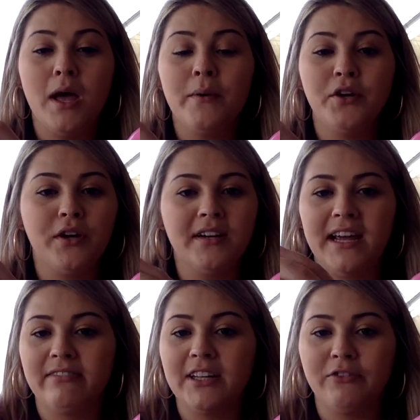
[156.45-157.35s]
You can
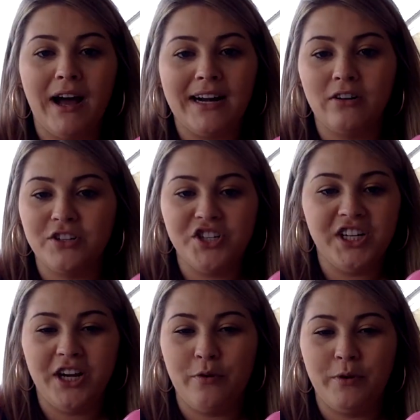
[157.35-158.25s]
definitely write it on a sheet
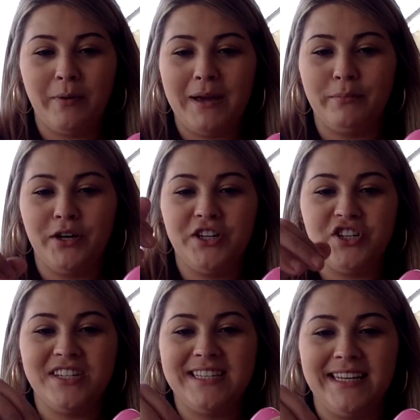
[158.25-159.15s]
of notebook paper and
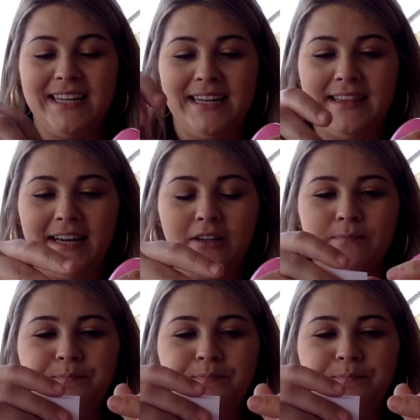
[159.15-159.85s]
just stick it in there.